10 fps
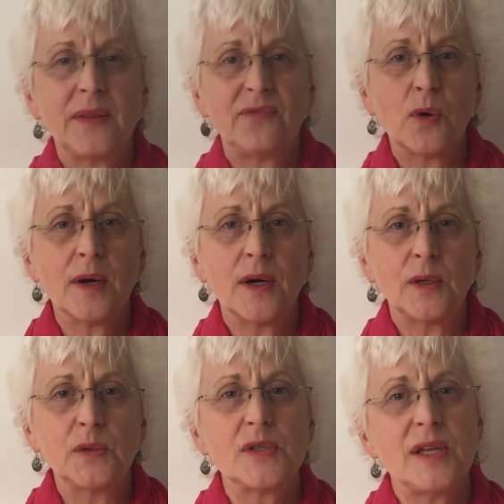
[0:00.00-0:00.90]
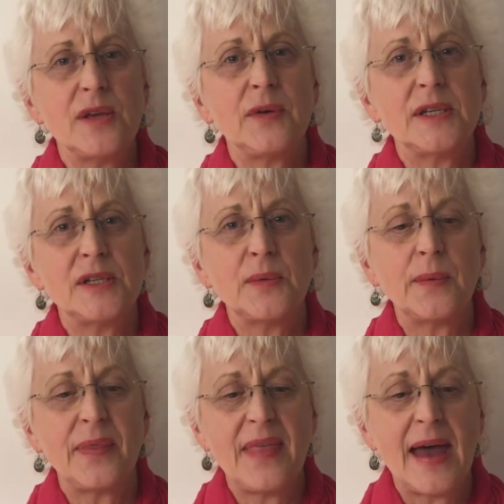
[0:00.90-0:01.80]
with four holes, you can do it
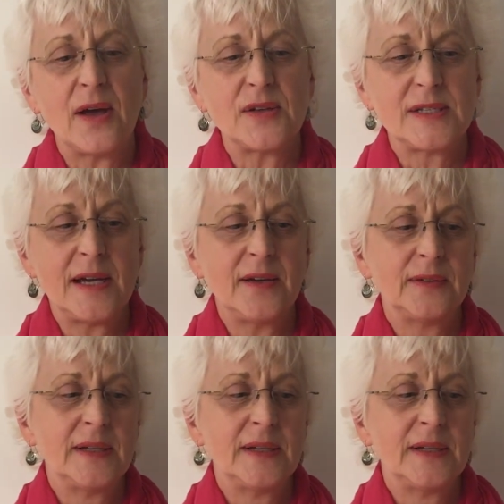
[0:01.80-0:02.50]
with that also.